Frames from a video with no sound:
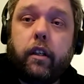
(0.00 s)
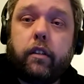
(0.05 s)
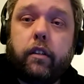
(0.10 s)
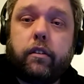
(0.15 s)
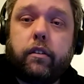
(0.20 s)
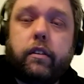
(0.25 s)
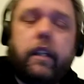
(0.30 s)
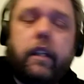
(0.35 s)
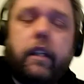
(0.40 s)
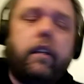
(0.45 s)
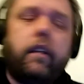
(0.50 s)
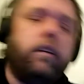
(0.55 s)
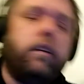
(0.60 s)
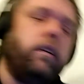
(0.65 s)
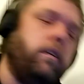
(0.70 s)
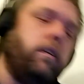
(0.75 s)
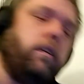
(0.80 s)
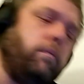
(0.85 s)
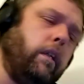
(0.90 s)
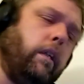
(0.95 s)
So stay in your
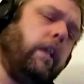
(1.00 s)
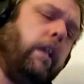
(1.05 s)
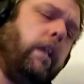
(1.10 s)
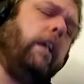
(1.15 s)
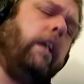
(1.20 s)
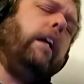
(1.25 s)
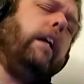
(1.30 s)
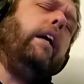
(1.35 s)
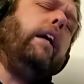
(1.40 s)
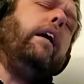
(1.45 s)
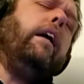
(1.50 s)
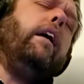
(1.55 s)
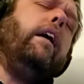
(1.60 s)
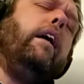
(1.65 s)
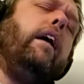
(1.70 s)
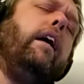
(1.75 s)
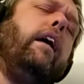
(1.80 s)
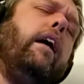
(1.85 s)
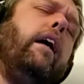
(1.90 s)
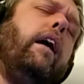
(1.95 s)
home
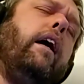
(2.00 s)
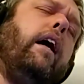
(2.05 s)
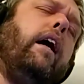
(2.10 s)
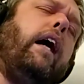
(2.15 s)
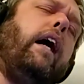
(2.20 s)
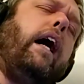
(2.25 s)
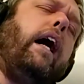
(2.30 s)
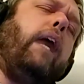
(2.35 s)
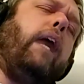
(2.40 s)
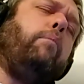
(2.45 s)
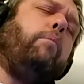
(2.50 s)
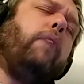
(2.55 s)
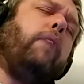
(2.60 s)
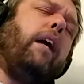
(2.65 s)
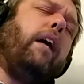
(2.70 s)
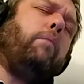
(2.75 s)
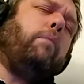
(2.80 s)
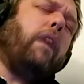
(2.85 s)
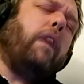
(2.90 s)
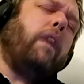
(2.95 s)
I'm
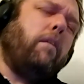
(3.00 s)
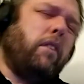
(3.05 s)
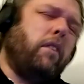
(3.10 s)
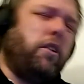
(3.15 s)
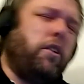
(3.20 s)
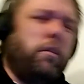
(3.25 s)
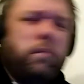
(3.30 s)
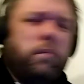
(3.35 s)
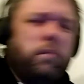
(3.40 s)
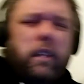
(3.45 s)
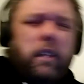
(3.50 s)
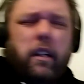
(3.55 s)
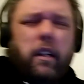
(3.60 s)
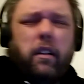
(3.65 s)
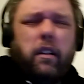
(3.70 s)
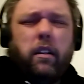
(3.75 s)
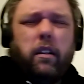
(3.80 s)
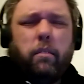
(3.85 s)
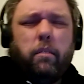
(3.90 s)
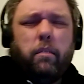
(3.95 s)
I'm kind of a doomsday
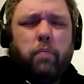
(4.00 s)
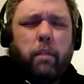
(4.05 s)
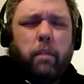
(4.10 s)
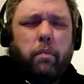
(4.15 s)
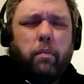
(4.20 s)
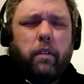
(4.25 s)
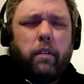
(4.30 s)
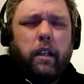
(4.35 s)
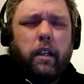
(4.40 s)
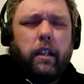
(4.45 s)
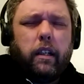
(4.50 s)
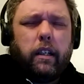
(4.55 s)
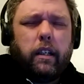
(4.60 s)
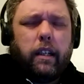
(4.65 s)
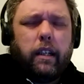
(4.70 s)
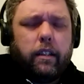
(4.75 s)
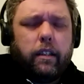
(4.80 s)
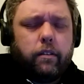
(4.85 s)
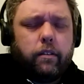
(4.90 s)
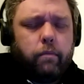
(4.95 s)
prepper kind of
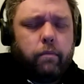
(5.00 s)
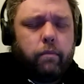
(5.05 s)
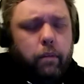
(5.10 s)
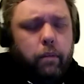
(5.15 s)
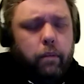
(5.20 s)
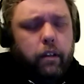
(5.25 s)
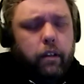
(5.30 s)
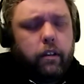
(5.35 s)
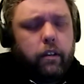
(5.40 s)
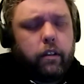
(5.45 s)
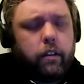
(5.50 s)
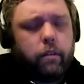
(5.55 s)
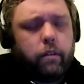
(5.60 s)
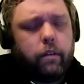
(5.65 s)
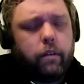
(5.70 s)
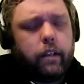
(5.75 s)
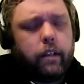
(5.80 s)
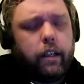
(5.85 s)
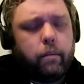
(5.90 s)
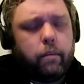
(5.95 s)
guy, so maybe go
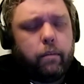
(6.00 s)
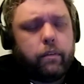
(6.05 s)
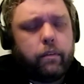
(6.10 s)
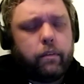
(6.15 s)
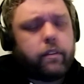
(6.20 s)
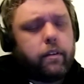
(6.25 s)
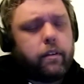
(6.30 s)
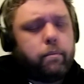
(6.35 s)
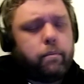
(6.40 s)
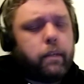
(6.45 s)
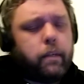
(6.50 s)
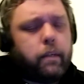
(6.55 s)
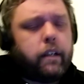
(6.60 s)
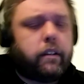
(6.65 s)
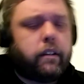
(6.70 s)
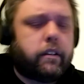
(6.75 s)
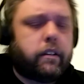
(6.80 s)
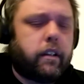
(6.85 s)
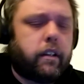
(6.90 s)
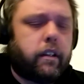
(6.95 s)
on Amazon buy
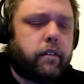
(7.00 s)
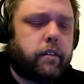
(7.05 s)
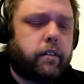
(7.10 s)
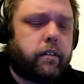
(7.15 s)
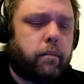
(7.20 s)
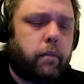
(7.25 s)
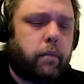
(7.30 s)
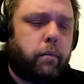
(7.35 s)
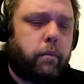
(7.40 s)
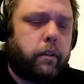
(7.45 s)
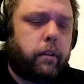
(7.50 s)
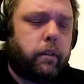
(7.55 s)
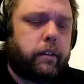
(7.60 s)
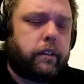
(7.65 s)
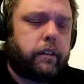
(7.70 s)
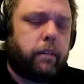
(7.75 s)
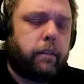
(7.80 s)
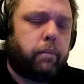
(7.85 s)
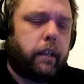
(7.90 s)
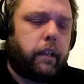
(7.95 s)
yourself some
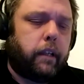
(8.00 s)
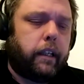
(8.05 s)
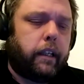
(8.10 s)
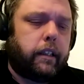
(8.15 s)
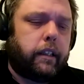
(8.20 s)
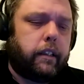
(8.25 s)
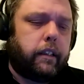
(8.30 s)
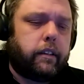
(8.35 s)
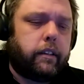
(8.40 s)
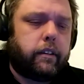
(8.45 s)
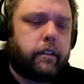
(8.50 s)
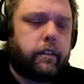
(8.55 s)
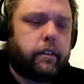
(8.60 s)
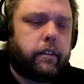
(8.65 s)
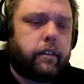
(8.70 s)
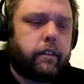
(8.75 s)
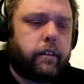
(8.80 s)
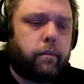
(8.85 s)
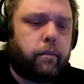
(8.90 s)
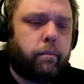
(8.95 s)
emergency blankets and
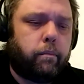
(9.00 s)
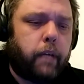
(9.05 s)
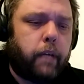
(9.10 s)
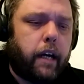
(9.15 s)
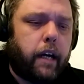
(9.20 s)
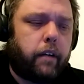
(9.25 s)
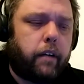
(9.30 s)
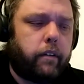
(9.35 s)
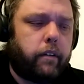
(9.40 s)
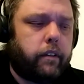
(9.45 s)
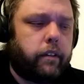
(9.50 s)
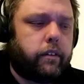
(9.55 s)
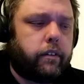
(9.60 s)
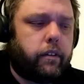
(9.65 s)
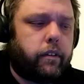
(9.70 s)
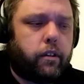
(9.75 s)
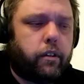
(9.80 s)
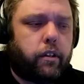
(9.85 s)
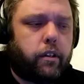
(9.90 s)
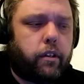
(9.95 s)
some batteries and
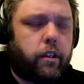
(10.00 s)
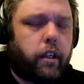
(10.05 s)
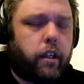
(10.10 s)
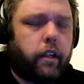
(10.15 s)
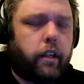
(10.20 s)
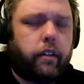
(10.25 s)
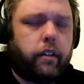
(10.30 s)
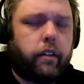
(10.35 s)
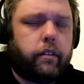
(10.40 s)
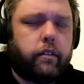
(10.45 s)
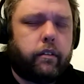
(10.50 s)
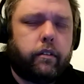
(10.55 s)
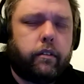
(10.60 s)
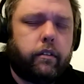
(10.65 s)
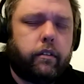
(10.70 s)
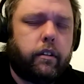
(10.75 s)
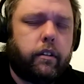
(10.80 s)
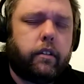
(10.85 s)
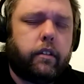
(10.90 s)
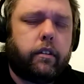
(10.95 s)
shit,
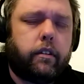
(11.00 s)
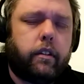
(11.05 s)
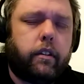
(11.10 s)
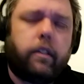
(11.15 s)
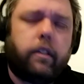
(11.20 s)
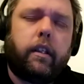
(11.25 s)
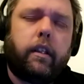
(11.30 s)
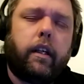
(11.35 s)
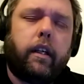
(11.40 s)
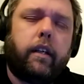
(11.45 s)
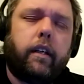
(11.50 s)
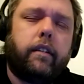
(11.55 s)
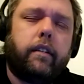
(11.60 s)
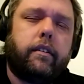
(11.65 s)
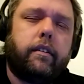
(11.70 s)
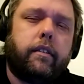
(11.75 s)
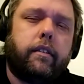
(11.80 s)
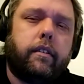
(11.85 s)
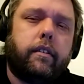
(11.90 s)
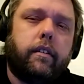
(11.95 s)
just in case.